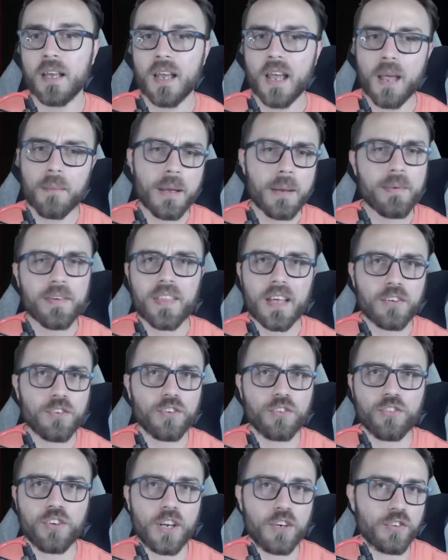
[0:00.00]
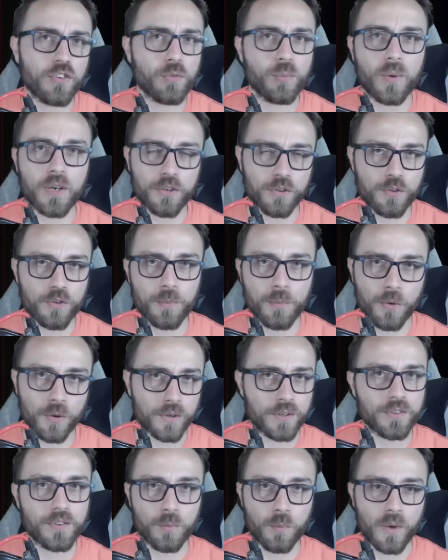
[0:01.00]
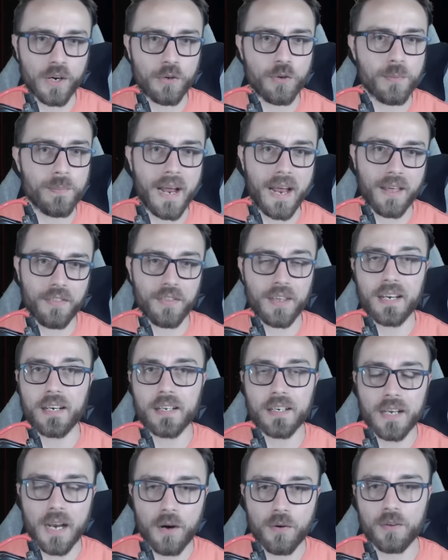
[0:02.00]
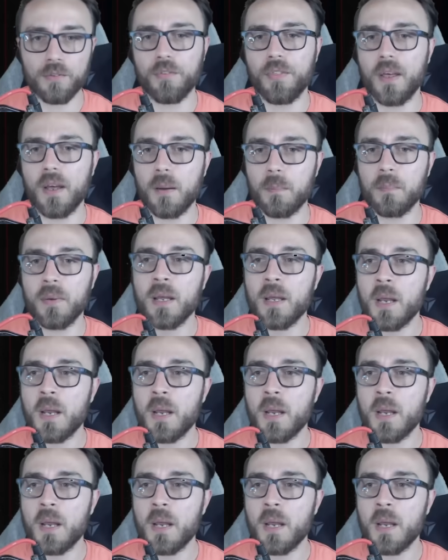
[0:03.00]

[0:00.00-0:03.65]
and maybe that just changes one or two boards and where you pad in and out of them.